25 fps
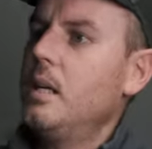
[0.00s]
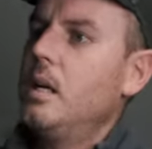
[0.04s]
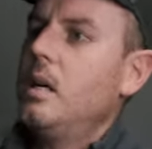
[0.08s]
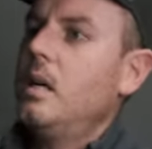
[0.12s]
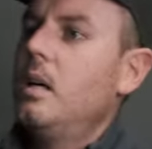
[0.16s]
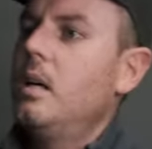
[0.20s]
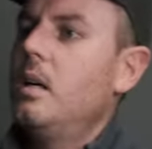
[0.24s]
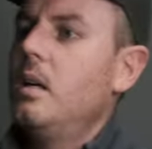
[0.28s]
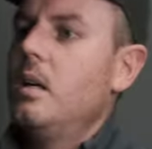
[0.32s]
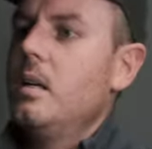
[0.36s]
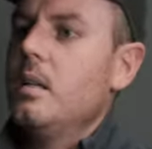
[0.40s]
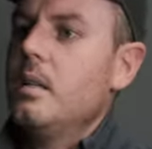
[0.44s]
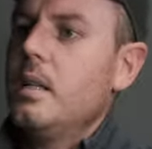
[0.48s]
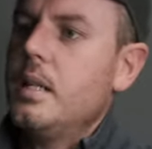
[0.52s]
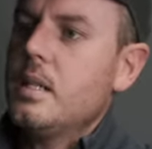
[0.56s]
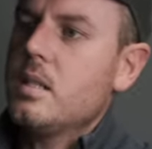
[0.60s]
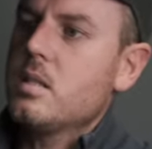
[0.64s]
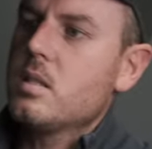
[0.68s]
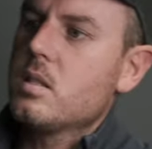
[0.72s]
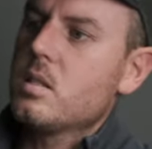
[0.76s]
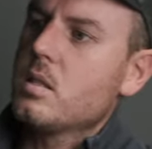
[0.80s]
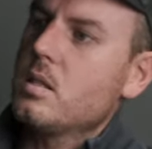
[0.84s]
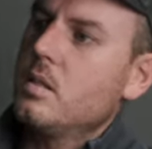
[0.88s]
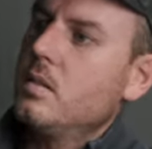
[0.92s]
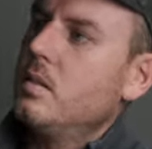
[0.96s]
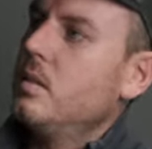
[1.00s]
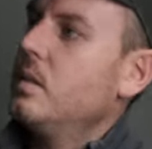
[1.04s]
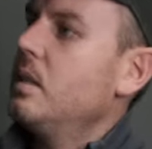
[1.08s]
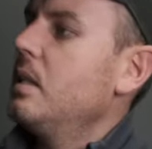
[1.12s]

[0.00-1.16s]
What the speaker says: are, let's